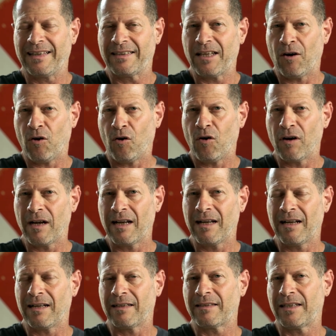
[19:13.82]
the
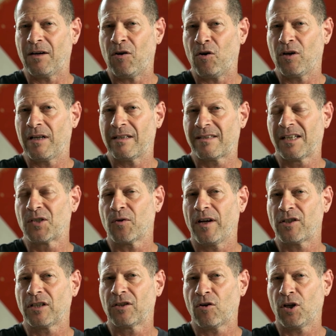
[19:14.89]
whole the whole
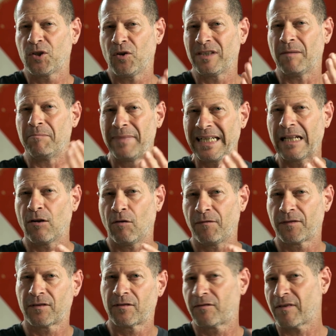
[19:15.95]
situation caught you in the middle
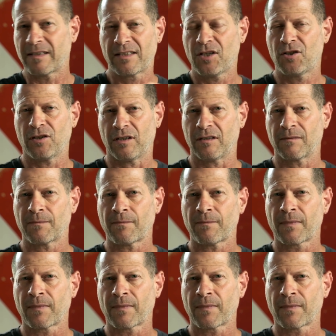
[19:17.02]
of transition.